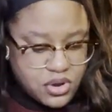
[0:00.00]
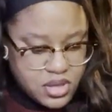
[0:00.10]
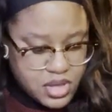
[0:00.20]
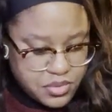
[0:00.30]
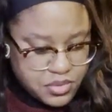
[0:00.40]

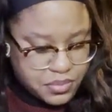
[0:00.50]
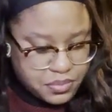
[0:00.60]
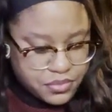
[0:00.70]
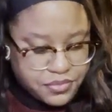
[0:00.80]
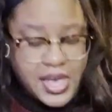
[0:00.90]
I wonder what the
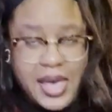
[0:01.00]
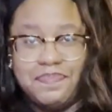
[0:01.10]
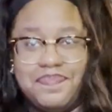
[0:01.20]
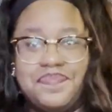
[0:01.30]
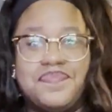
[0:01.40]
proof.
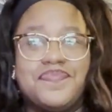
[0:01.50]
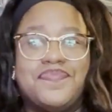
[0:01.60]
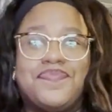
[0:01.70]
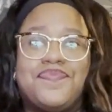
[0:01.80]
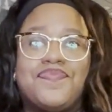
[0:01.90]
Yep.
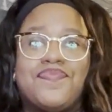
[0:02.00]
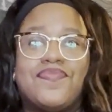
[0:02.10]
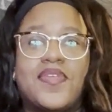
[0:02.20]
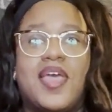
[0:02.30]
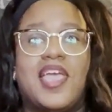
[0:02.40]

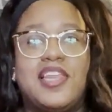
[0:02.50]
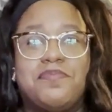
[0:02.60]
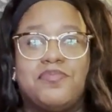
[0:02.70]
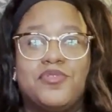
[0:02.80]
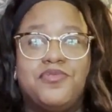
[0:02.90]
80
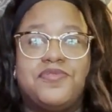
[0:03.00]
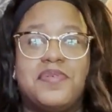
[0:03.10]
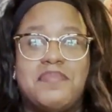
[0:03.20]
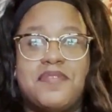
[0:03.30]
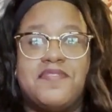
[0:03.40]
proof
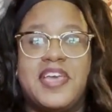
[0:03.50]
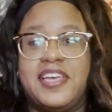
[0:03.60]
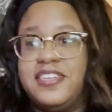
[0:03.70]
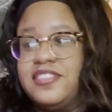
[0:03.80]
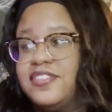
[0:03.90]
in my
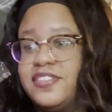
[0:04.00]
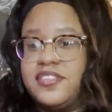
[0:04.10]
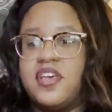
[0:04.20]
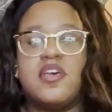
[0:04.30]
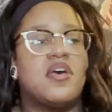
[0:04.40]

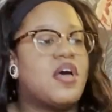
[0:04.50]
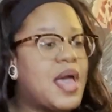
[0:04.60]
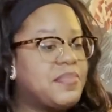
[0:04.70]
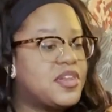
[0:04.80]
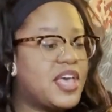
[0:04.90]
veins.
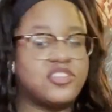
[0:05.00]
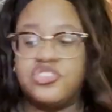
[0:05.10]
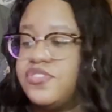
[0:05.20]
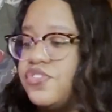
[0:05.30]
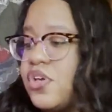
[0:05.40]
I'm gonna
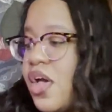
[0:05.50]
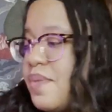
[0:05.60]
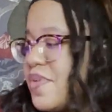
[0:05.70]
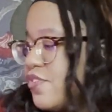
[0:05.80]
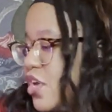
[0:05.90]
actually
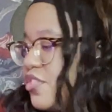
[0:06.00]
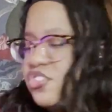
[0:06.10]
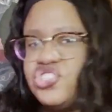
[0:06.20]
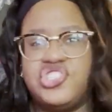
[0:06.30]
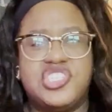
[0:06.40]
I forgot the
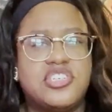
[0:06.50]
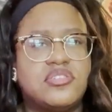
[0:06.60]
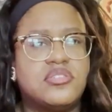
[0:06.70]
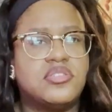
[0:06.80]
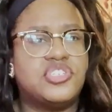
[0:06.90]
jigger.